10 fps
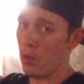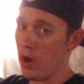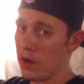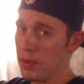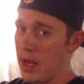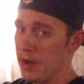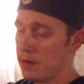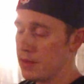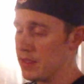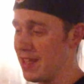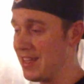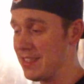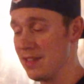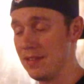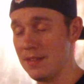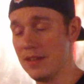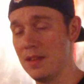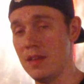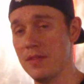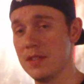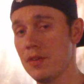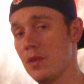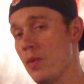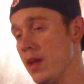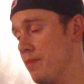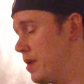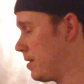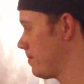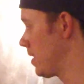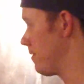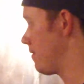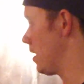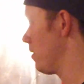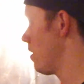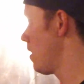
water bladder. It's nice, it evens out the weight a bit, I found.